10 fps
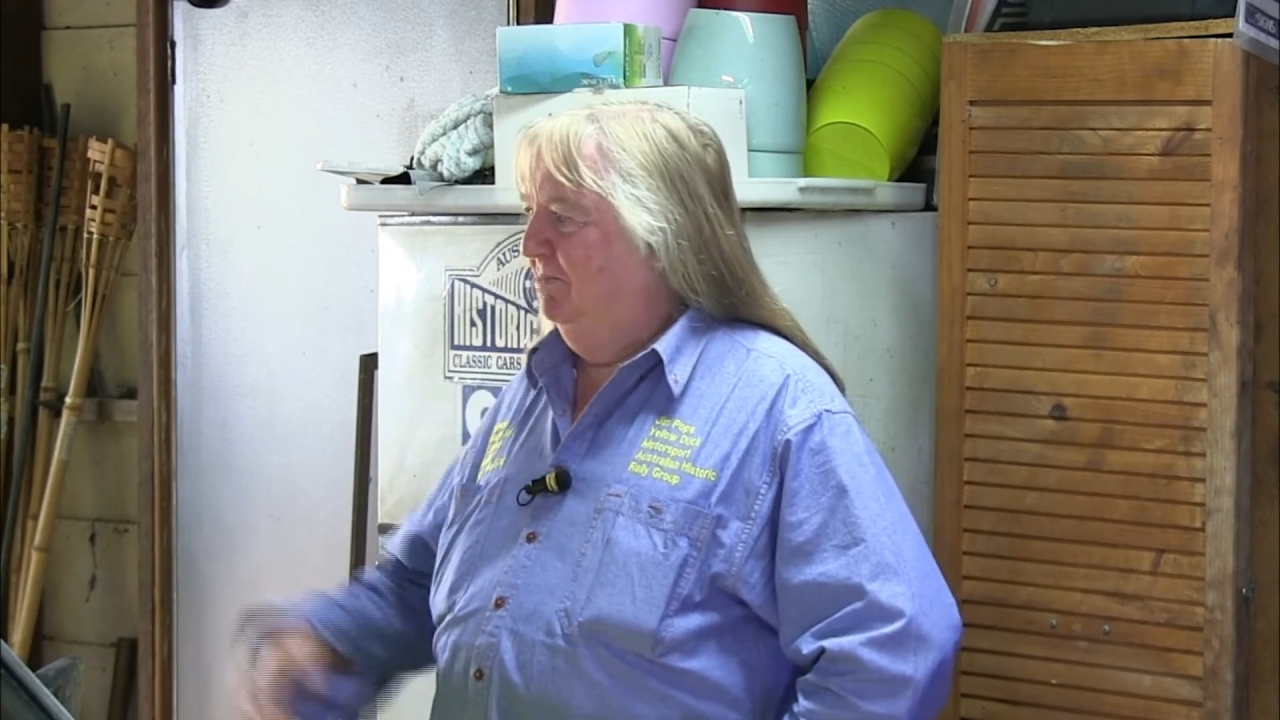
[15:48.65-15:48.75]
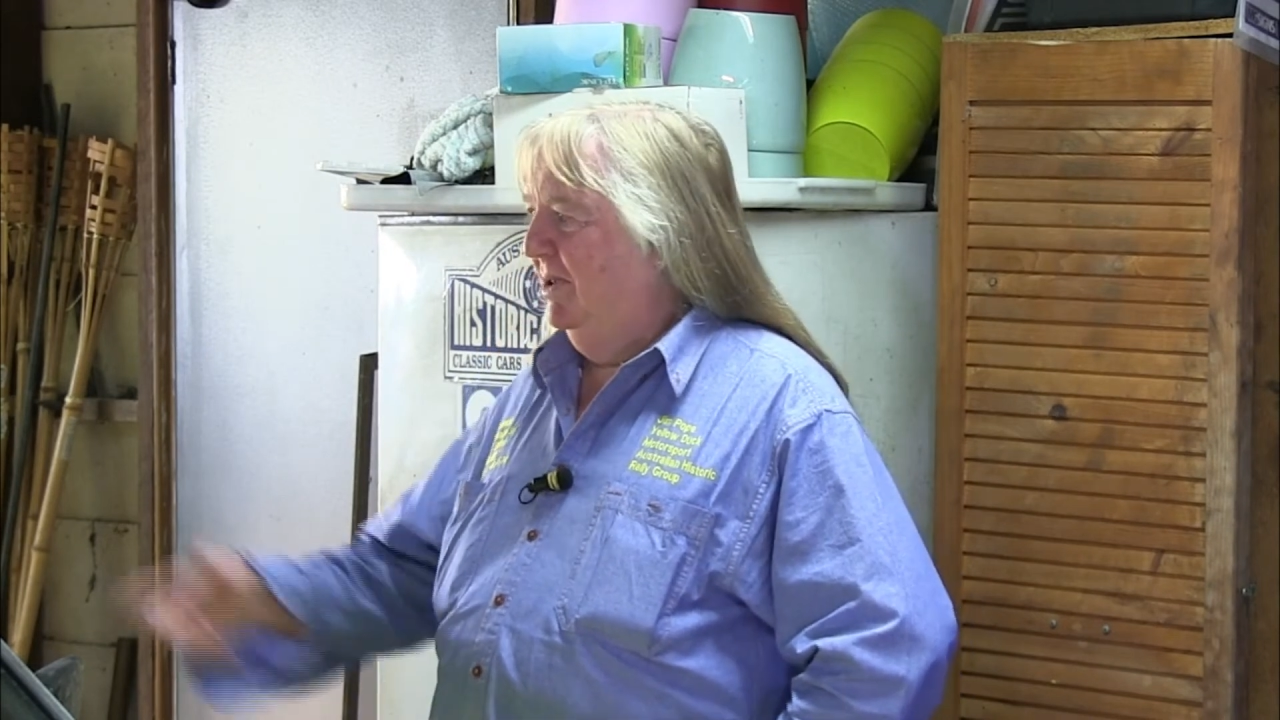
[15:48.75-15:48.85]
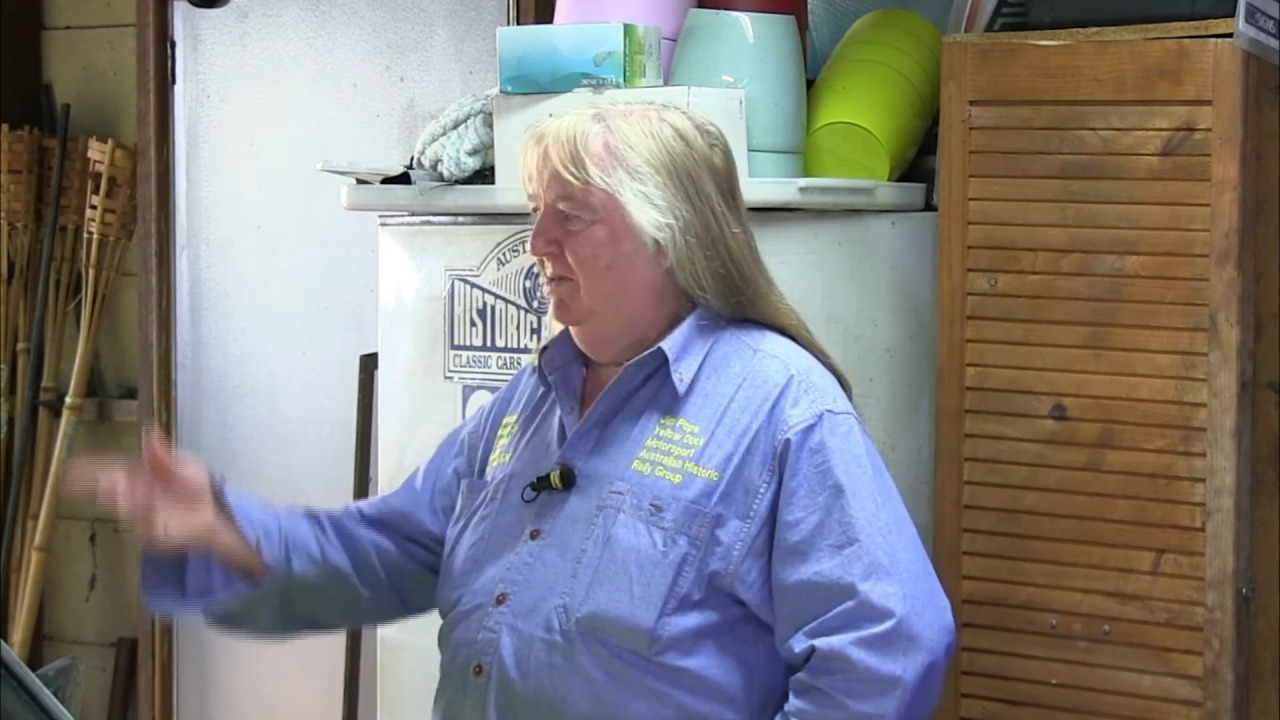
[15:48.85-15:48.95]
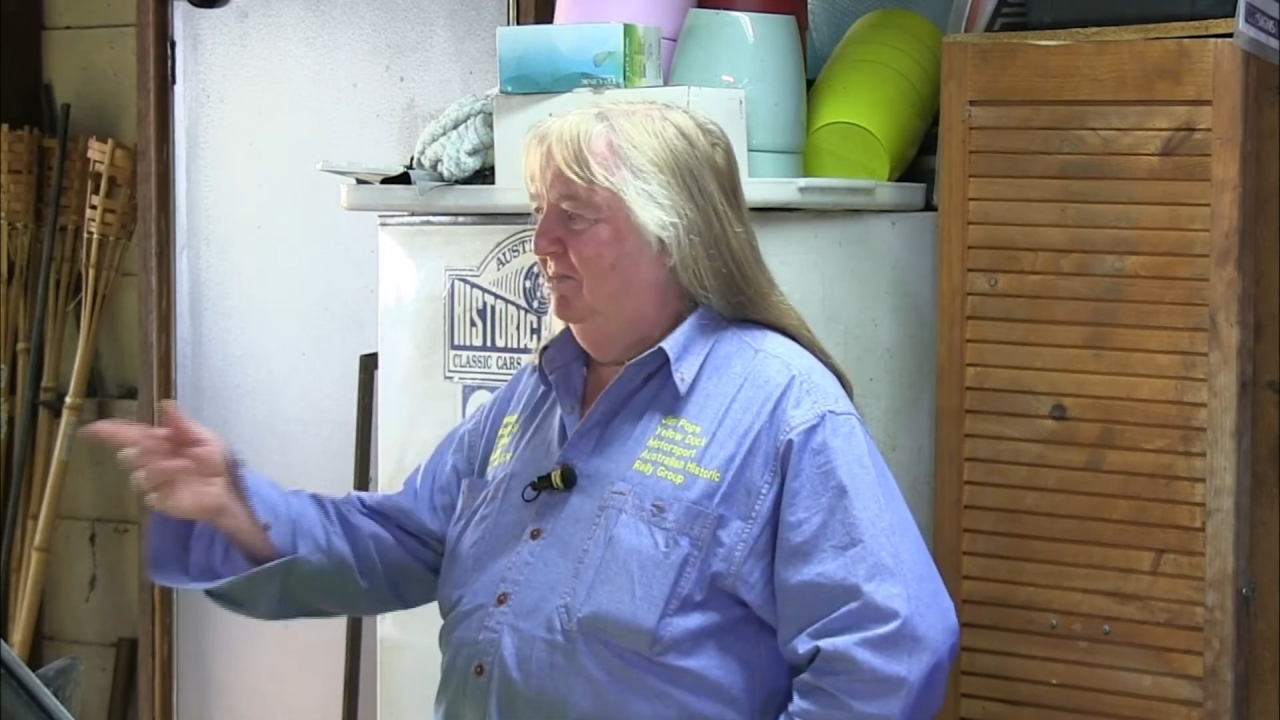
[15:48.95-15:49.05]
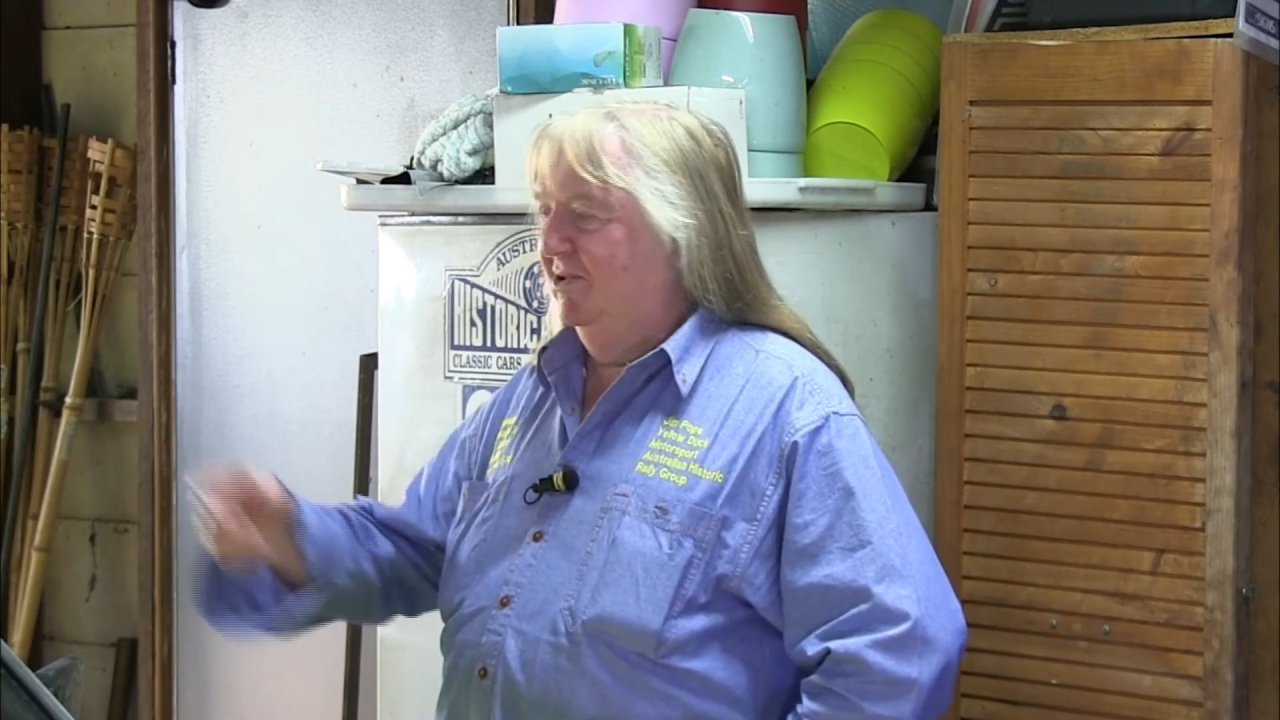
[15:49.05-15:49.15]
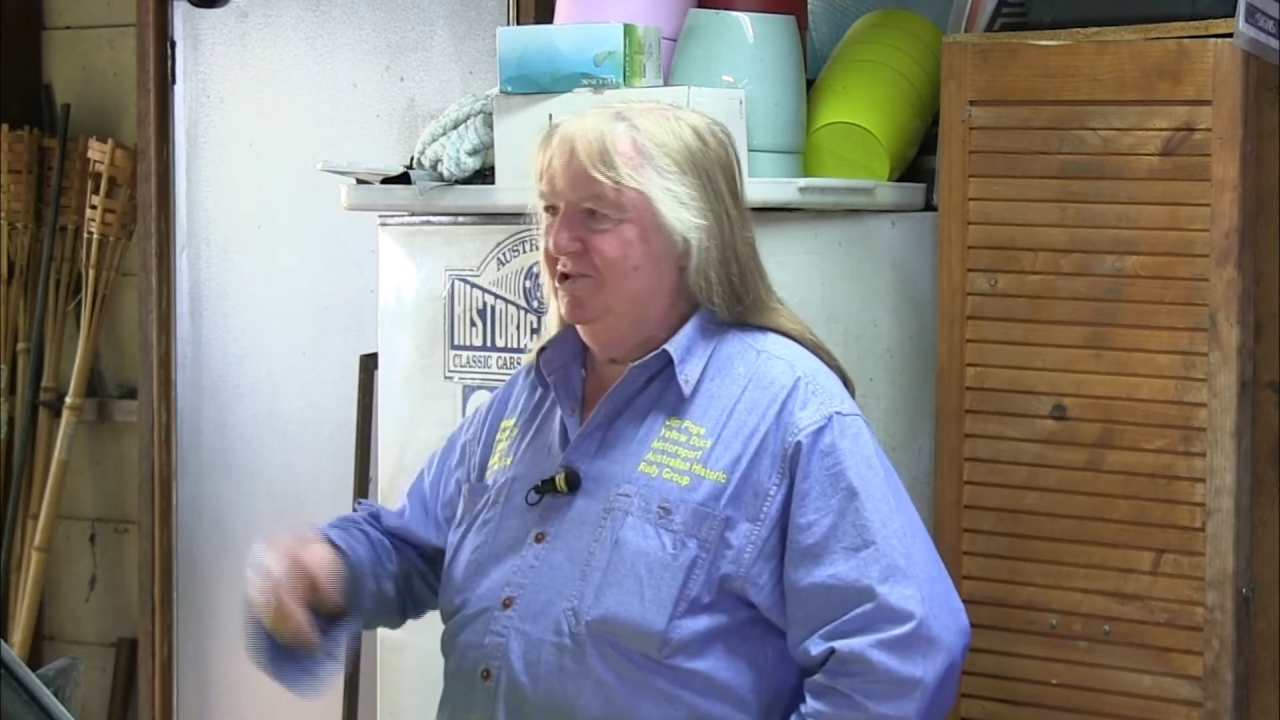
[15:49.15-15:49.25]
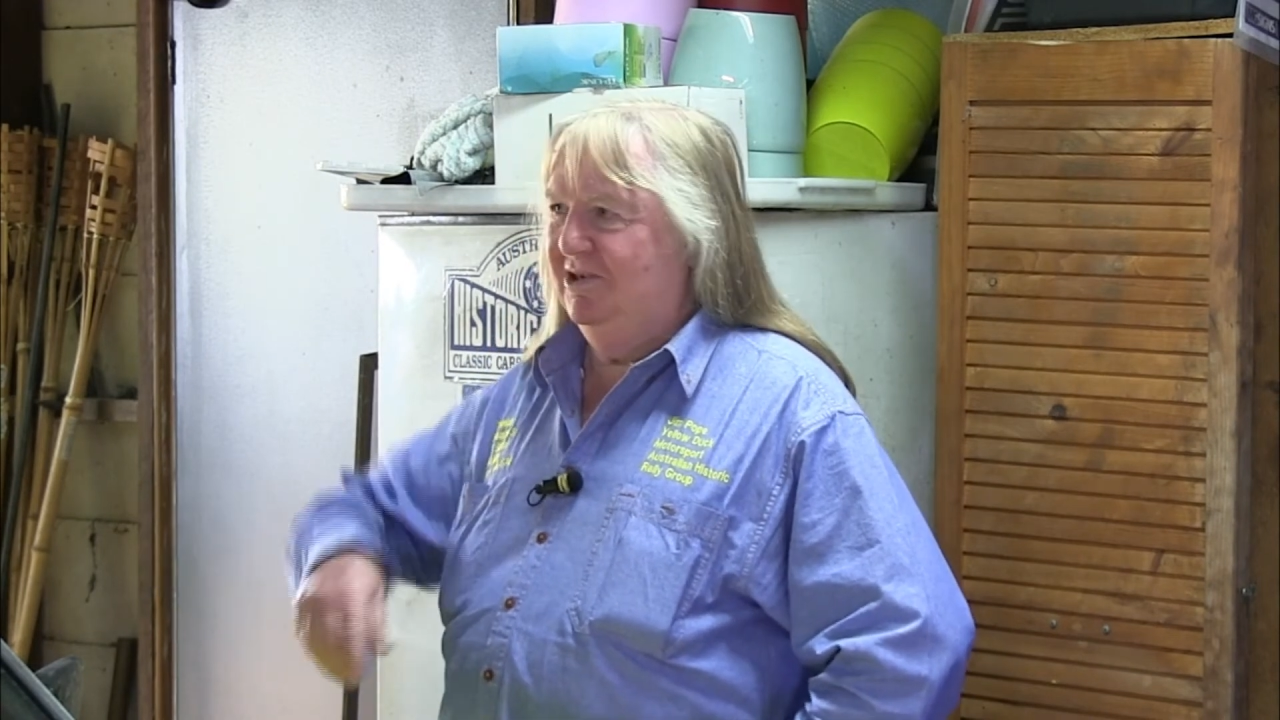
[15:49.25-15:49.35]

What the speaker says: Peter Brock